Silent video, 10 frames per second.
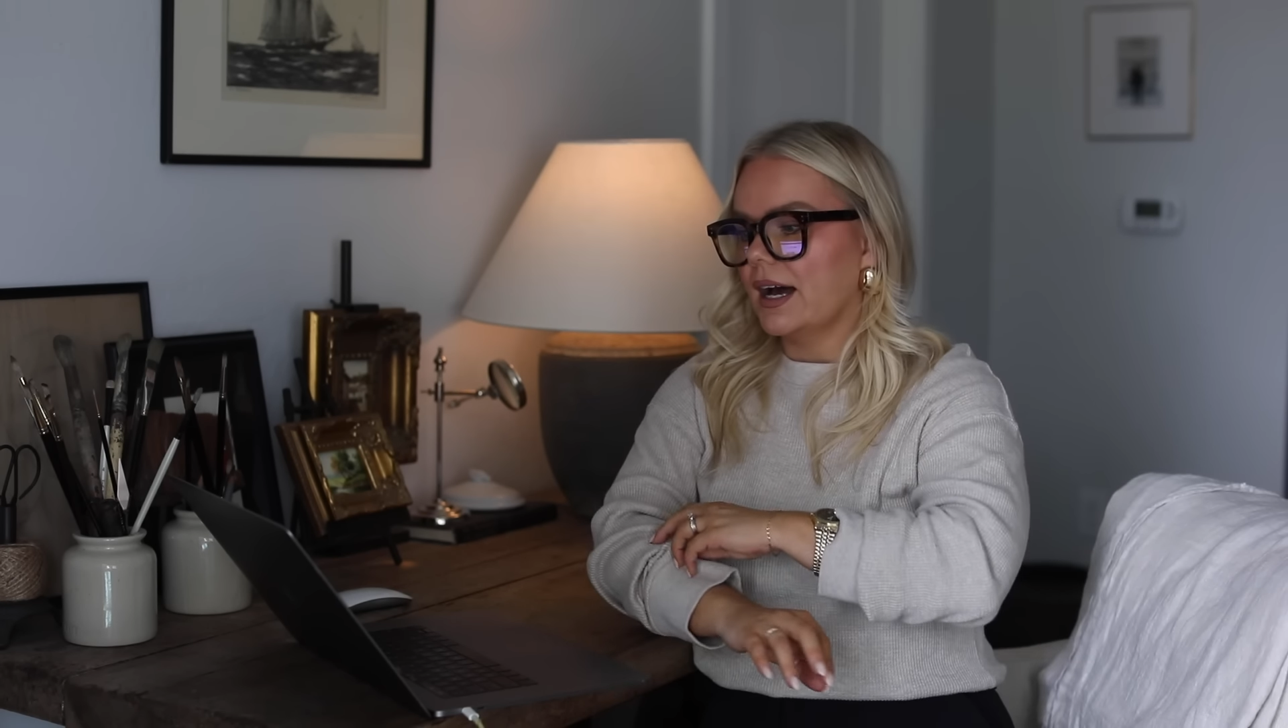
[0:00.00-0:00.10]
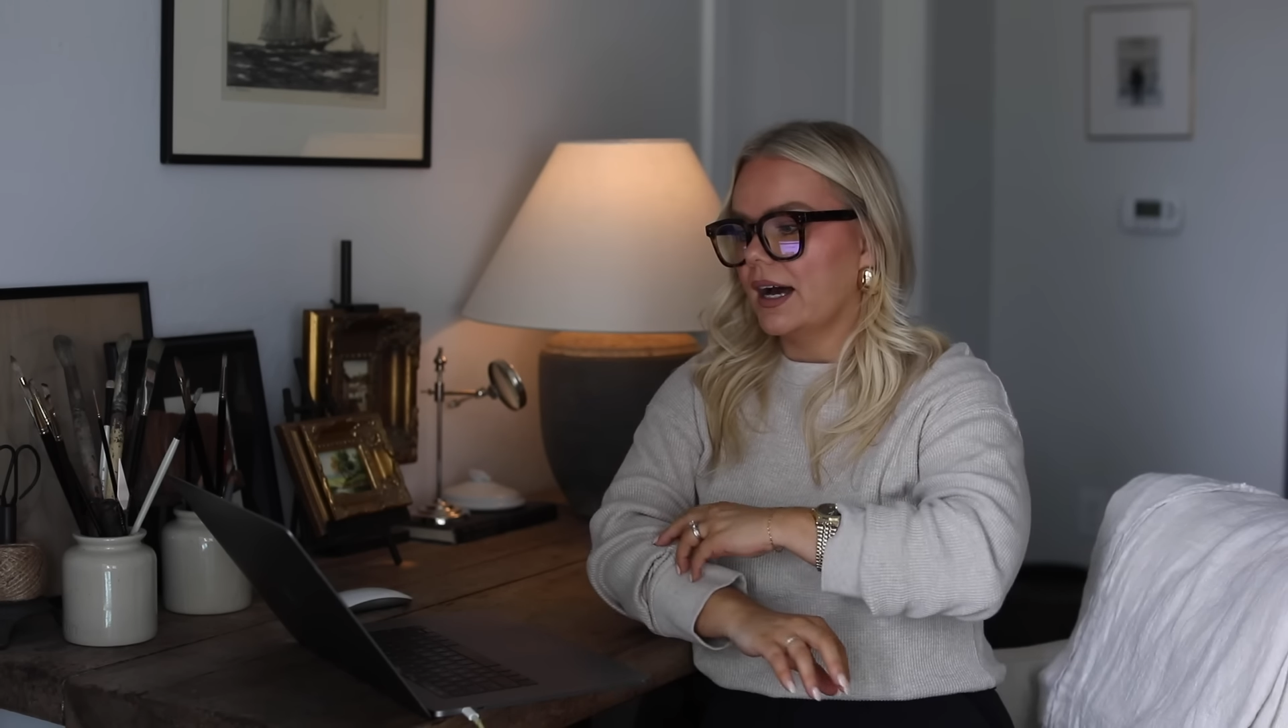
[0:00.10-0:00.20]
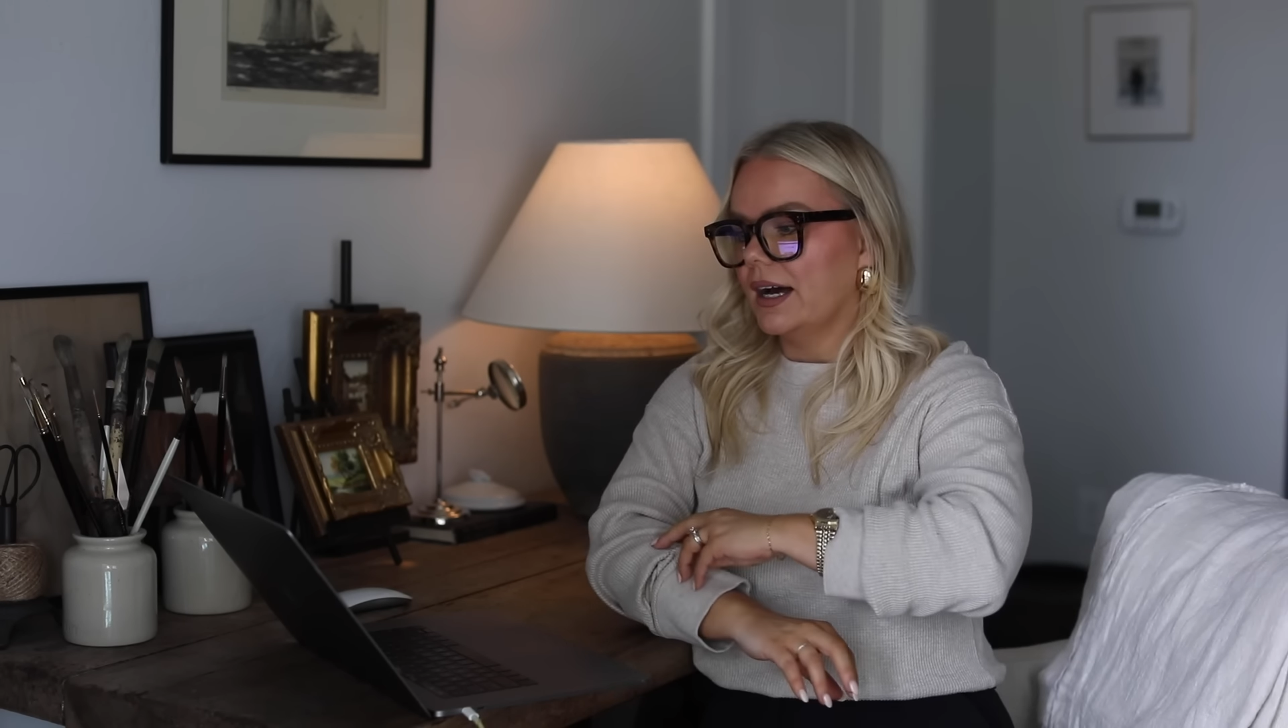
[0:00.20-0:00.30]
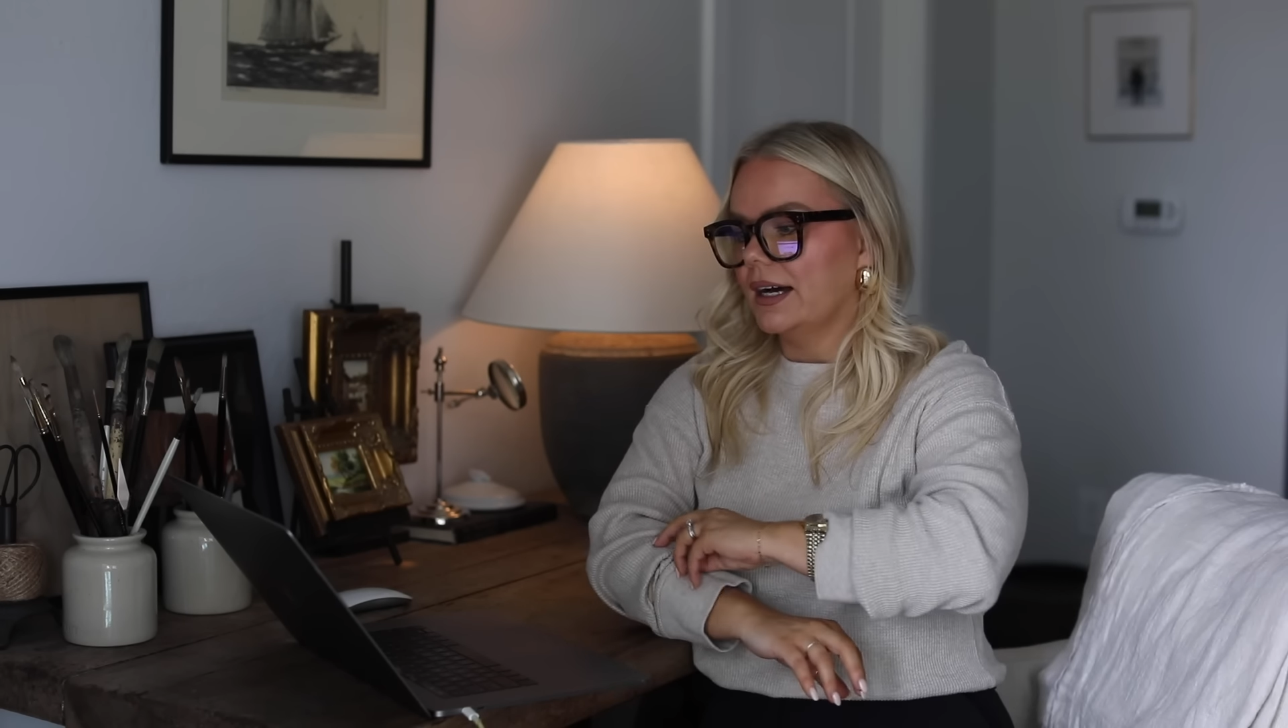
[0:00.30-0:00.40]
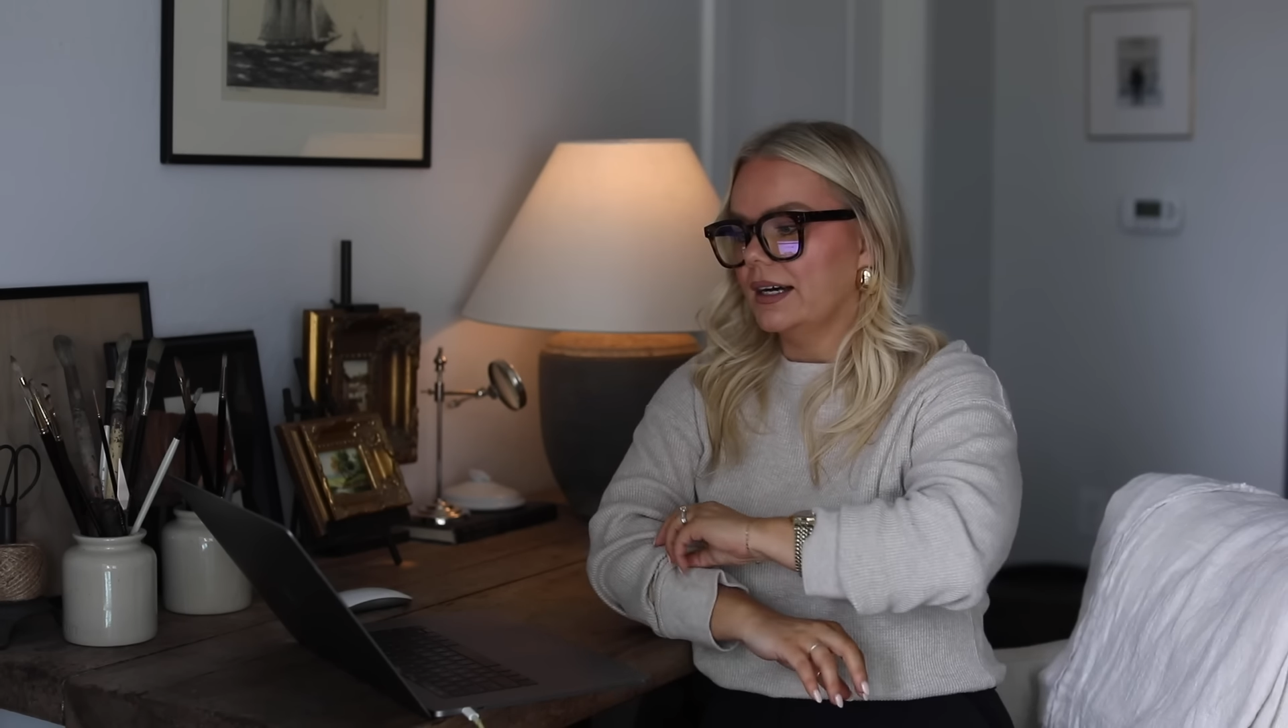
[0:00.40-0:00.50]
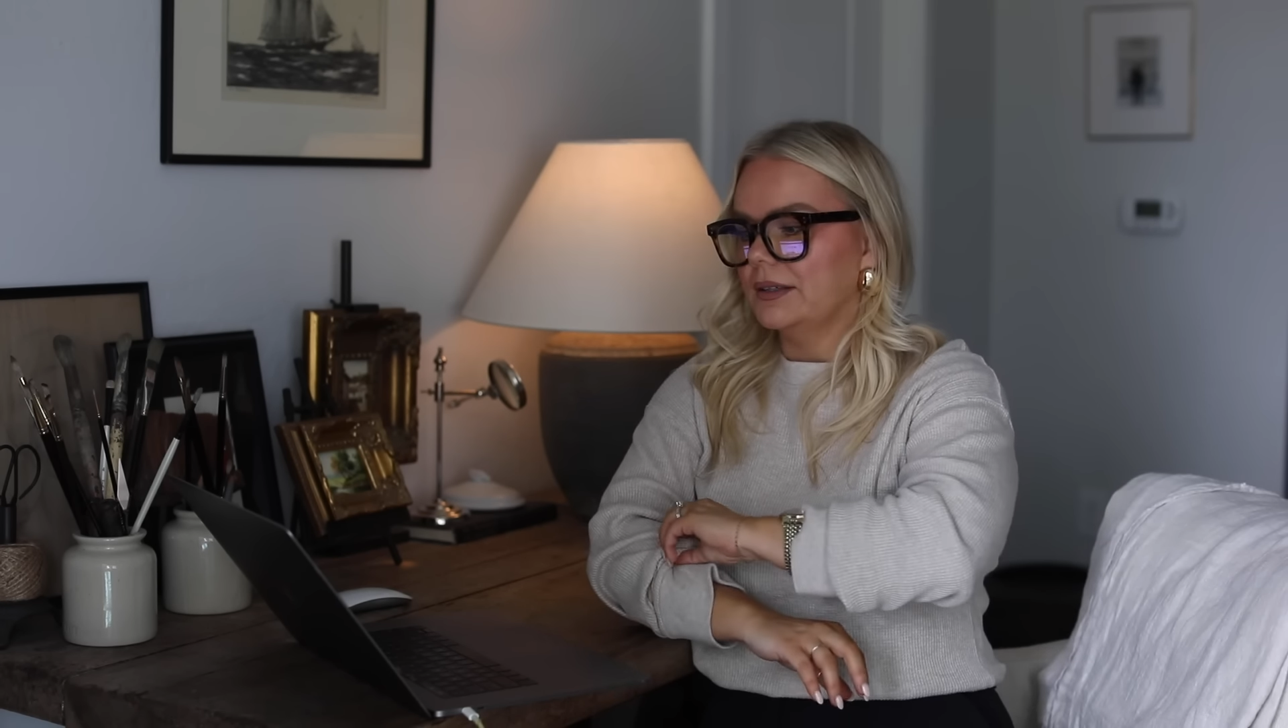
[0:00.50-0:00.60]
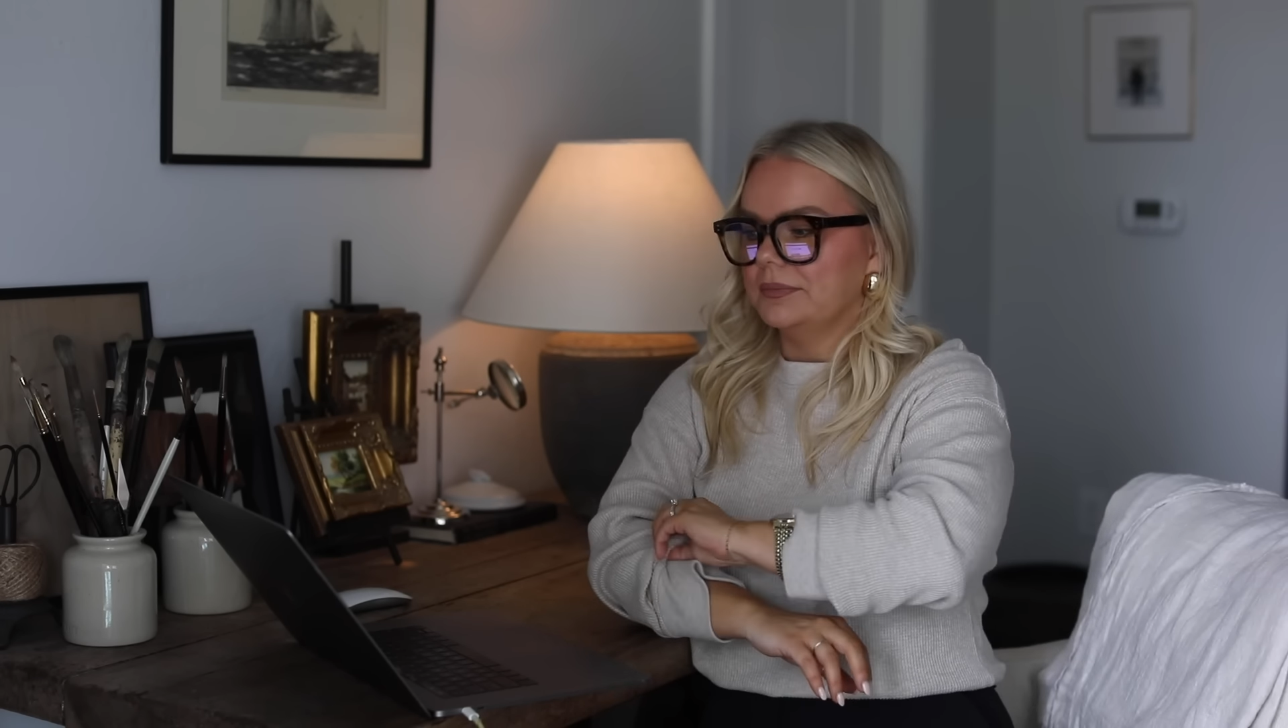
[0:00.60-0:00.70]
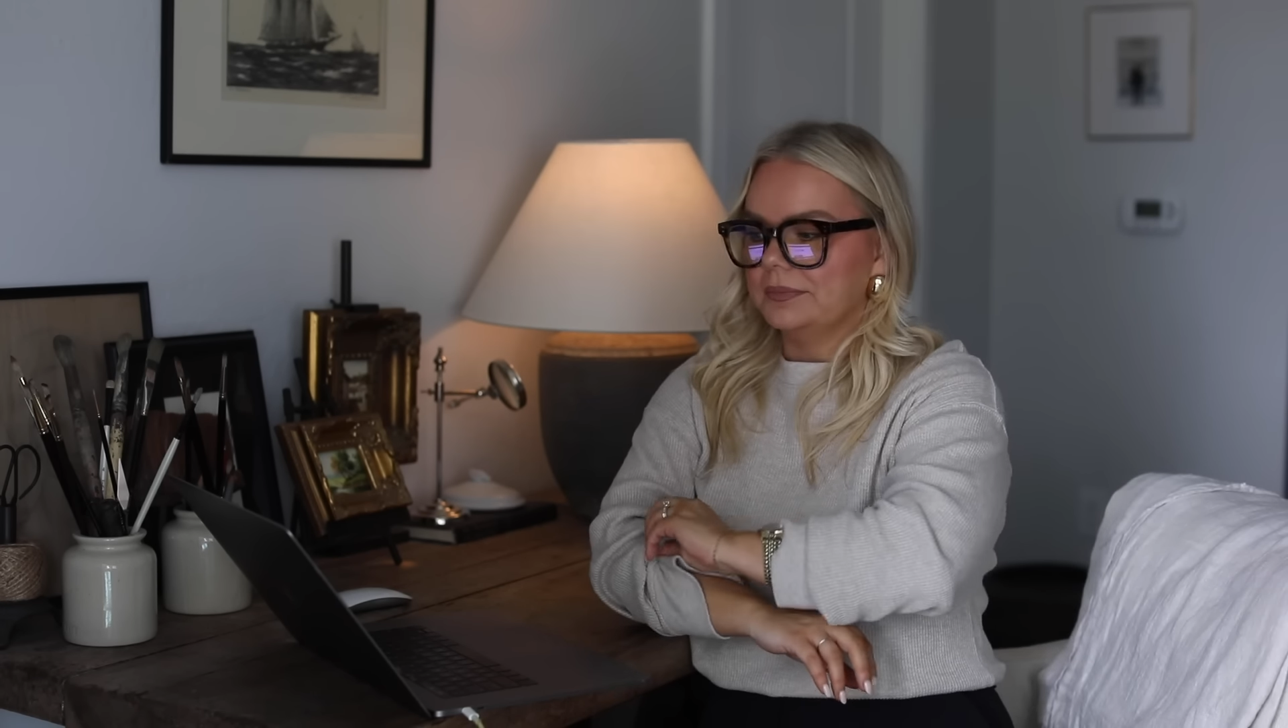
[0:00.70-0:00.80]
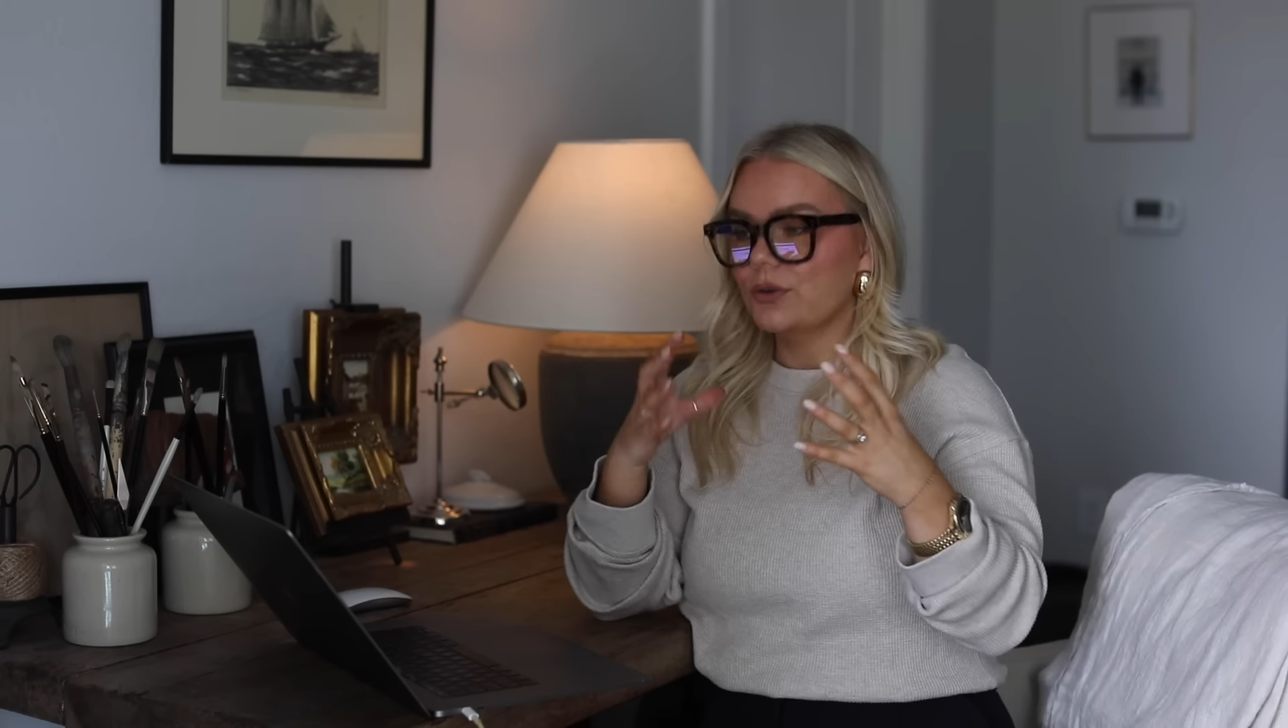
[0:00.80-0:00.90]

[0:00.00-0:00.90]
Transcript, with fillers: uh,